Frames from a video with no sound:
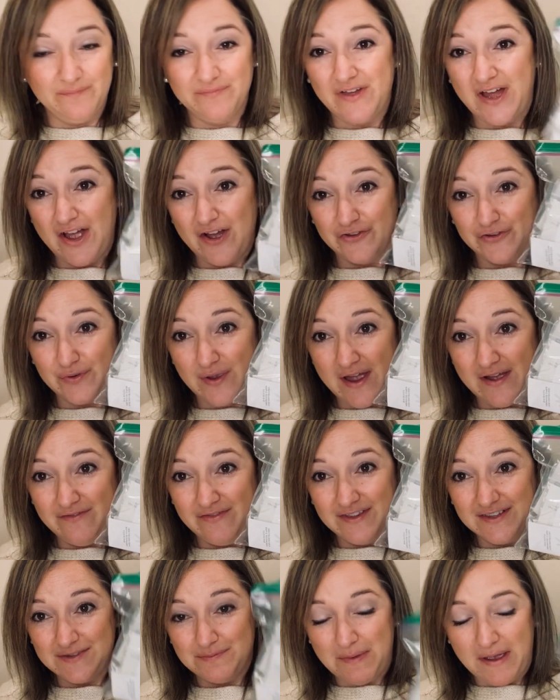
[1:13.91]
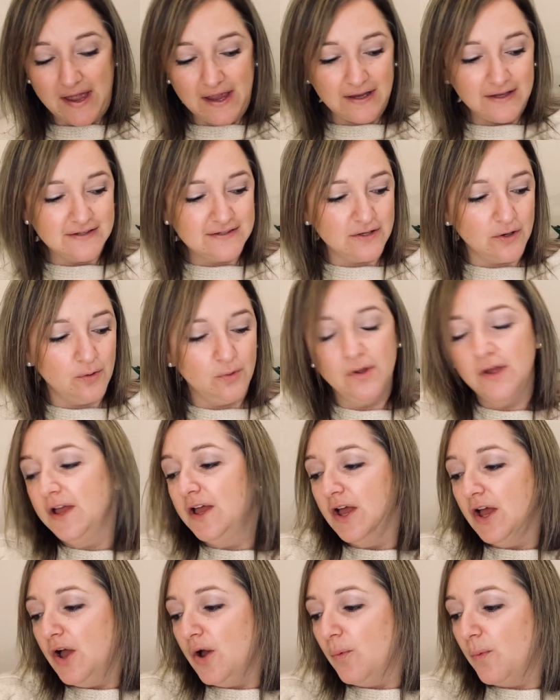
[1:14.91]
I also have this bag. So
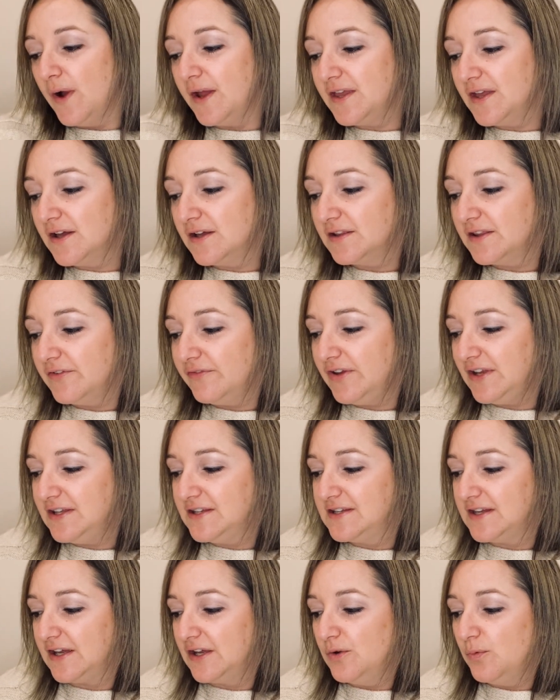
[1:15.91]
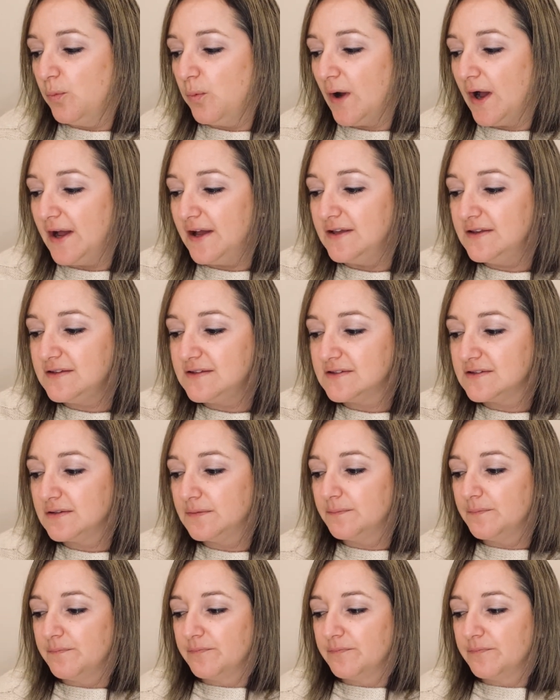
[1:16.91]
what Young Living did was